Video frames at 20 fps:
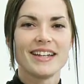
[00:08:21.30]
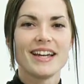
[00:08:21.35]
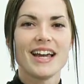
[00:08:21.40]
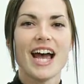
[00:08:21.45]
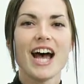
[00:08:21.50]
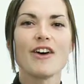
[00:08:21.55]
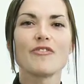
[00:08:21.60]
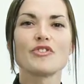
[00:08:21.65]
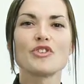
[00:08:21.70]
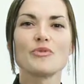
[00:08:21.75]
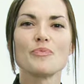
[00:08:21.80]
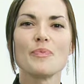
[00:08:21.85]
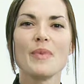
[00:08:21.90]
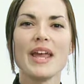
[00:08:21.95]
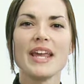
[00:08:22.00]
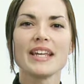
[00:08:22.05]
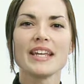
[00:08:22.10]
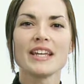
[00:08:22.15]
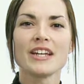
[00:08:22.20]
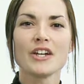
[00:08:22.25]
After
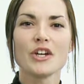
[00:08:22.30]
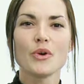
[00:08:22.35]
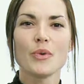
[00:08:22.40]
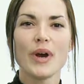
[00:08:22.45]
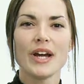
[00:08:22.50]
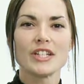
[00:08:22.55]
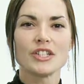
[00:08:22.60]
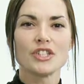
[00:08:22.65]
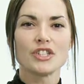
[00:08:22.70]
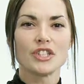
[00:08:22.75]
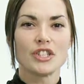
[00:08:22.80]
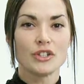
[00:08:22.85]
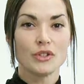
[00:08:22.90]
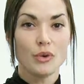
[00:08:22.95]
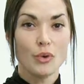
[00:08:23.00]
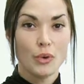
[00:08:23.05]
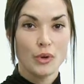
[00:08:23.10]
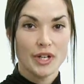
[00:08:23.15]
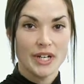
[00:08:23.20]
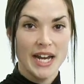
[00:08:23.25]
making a question
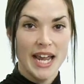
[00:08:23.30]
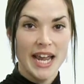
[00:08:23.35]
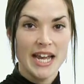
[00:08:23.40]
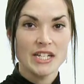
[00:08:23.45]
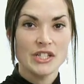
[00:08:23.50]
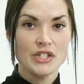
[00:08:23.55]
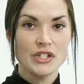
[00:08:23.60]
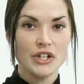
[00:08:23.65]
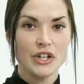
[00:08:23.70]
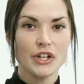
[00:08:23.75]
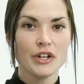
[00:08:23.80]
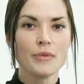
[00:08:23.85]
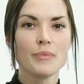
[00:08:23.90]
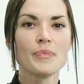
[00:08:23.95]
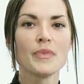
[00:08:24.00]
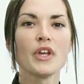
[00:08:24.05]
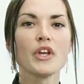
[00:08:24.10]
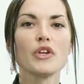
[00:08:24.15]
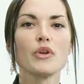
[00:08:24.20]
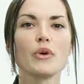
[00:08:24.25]
or an answer,
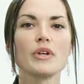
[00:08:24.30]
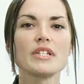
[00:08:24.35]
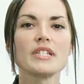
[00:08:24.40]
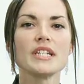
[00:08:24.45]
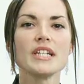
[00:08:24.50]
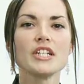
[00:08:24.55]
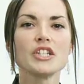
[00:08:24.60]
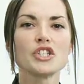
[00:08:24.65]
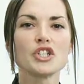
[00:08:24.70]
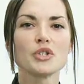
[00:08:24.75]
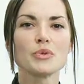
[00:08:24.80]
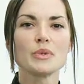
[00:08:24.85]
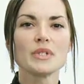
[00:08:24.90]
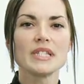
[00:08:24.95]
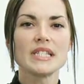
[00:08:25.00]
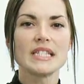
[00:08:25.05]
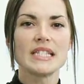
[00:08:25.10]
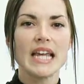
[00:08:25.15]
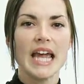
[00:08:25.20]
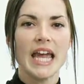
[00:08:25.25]
your teacher will
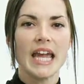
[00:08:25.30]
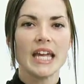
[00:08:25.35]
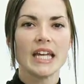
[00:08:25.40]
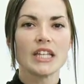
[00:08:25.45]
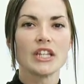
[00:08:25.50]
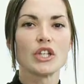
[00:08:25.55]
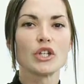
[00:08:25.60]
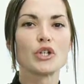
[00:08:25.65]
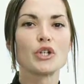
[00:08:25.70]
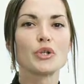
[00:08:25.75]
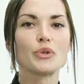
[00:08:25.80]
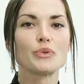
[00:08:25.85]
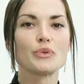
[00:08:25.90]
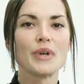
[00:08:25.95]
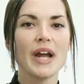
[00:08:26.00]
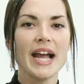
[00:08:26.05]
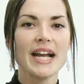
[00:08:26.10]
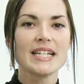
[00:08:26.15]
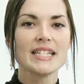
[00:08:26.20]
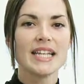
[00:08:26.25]
say the
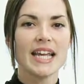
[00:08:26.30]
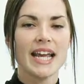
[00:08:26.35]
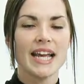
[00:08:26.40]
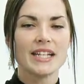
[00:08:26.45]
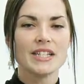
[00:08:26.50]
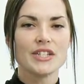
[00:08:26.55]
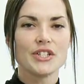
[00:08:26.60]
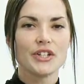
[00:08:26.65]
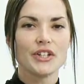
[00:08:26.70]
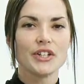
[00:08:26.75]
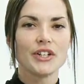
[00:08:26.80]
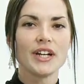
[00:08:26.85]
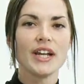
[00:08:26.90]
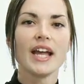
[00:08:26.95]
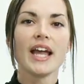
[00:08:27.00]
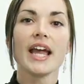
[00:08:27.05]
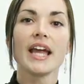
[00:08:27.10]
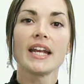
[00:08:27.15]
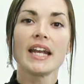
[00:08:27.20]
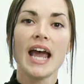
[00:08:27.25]
correct answer
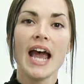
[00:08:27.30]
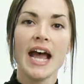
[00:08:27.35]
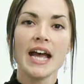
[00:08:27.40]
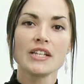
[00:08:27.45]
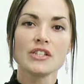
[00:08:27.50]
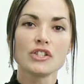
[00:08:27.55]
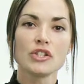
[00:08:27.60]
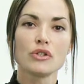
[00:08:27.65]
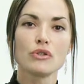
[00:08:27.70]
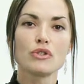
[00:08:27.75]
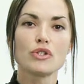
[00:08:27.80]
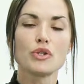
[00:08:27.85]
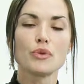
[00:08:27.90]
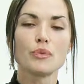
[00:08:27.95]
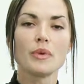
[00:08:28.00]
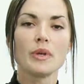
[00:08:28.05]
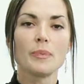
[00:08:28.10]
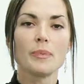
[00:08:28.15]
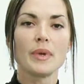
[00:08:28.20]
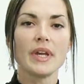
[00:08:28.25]
and ask you to
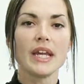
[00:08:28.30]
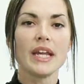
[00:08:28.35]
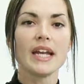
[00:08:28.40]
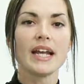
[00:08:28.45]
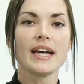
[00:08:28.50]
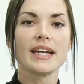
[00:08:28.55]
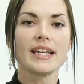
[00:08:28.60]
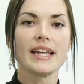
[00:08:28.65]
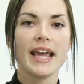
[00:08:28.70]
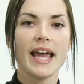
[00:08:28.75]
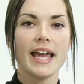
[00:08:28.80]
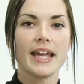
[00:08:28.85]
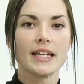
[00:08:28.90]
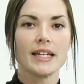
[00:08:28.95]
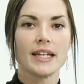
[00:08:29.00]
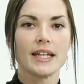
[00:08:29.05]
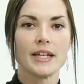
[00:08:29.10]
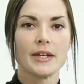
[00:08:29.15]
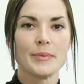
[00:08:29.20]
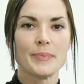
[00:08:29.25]
repeat
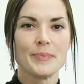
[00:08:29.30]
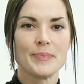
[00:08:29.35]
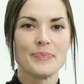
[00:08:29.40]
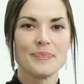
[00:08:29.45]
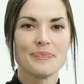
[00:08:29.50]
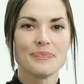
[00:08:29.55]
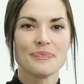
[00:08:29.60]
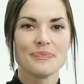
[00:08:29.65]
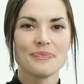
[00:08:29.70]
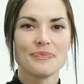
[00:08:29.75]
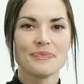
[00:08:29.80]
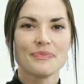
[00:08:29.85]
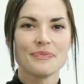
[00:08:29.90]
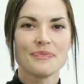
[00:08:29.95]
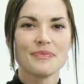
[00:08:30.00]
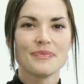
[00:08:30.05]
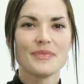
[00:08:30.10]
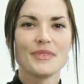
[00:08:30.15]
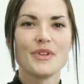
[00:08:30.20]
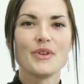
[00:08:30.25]
again.
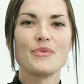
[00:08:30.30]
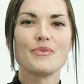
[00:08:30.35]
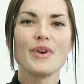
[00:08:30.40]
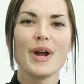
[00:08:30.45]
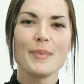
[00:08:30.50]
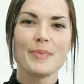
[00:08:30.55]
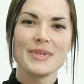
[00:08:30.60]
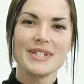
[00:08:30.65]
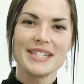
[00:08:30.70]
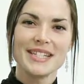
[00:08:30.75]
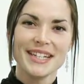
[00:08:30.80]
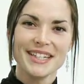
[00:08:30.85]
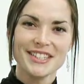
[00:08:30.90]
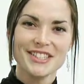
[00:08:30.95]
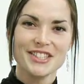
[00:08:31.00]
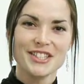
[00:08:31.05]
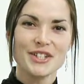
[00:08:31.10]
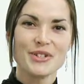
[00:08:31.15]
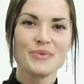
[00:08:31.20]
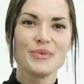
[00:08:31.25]

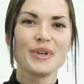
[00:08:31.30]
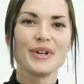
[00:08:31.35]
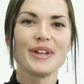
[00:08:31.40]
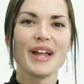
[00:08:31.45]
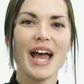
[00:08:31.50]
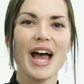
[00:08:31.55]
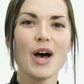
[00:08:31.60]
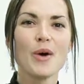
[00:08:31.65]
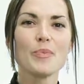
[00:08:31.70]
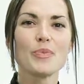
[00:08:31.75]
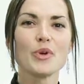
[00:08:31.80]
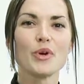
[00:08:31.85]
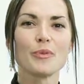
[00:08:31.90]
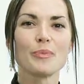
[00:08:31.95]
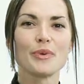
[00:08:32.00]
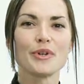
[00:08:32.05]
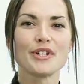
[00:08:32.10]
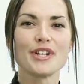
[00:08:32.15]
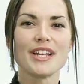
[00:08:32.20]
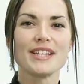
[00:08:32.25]
Repetition will help your
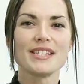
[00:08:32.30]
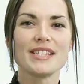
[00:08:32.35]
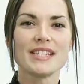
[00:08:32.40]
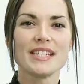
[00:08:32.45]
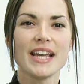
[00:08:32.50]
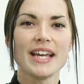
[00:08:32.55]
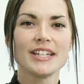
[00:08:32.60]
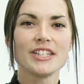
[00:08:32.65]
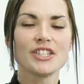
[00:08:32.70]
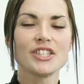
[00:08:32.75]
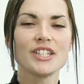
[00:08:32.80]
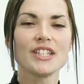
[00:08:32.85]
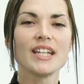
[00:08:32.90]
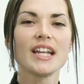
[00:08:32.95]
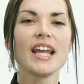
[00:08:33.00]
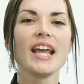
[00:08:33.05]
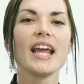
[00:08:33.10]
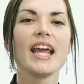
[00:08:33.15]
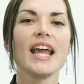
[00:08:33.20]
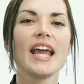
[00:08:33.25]
pronunciation
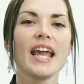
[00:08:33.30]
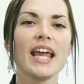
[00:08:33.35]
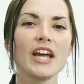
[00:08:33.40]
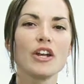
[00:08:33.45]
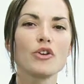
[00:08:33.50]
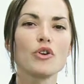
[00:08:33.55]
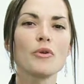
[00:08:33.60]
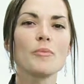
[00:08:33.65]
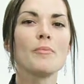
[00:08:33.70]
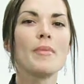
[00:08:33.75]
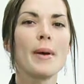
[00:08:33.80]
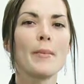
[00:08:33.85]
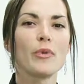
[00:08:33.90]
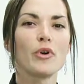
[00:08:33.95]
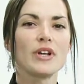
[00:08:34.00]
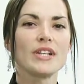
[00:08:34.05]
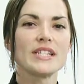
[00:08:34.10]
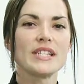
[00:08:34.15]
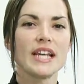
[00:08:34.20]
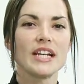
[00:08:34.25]
and your
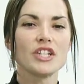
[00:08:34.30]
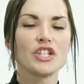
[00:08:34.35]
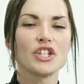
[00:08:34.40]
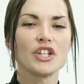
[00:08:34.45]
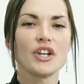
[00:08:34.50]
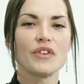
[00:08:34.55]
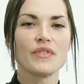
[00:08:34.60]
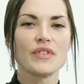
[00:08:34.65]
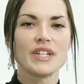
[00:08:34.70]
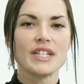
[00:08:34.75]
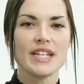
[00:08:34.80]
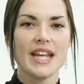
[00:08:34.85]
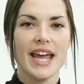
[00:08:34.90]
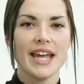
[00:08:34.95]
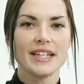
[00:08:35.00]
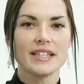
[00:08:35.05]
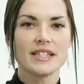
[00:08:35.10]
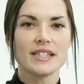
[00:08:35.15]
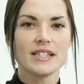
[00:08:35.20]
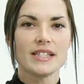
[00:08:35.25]
memorization of the
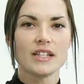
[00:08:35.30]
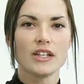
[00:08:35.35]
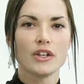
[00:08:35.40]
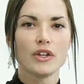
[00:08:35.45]
tense.